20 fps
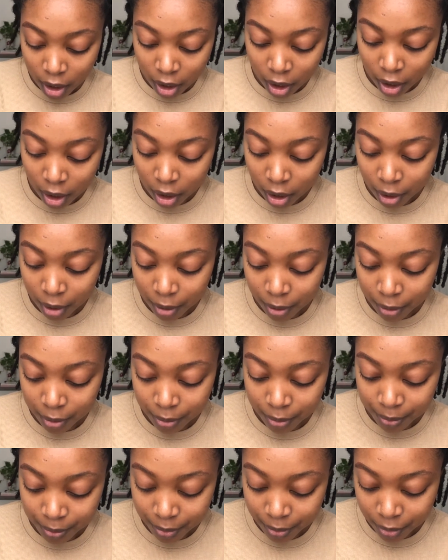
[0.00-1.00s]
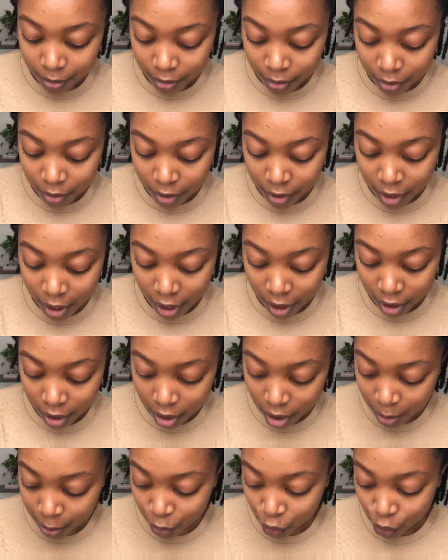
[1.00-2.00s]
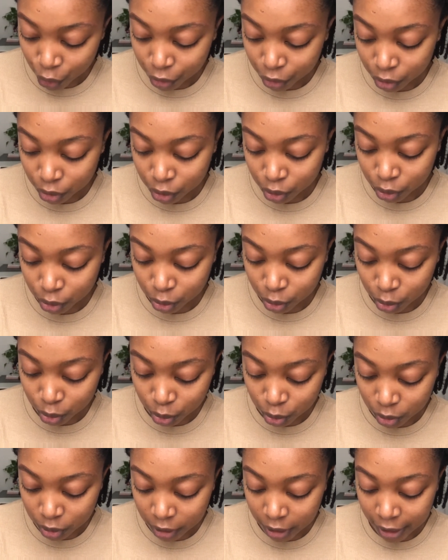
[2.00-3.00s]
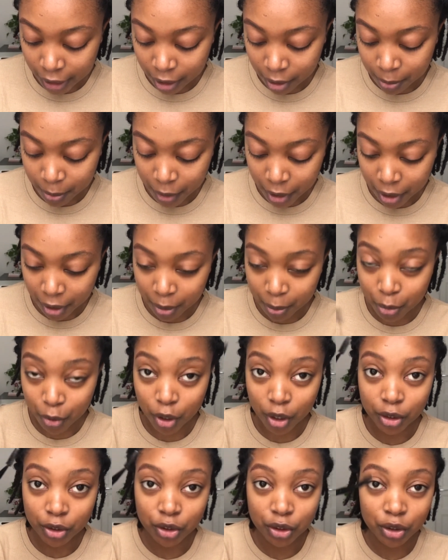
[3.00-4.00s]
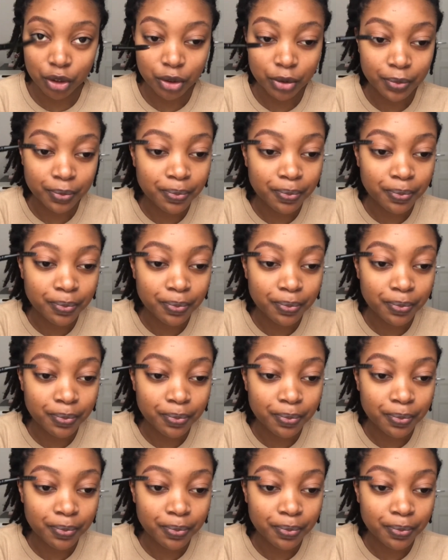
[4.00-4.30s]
Then I'm going to take my brush,